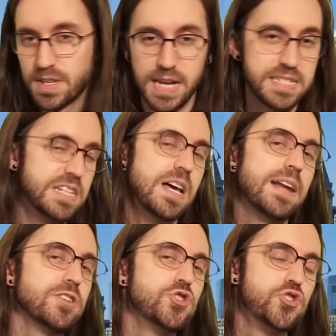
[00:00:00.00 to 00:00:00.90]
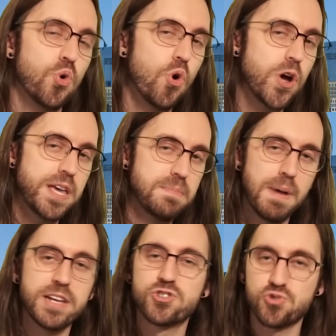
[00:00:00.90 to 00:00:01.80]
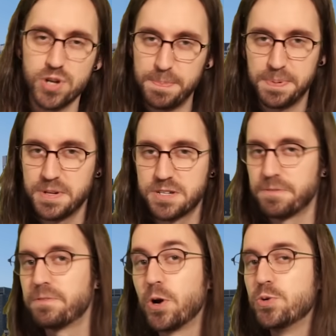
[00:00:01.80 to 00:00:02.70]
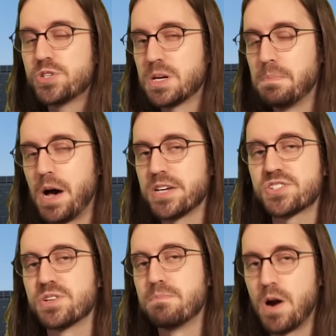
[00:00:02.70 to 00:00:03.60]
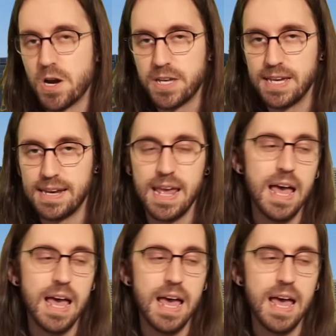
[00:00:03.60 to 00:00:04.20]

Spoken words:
I did not enjoy my trip to frozen Boston Market.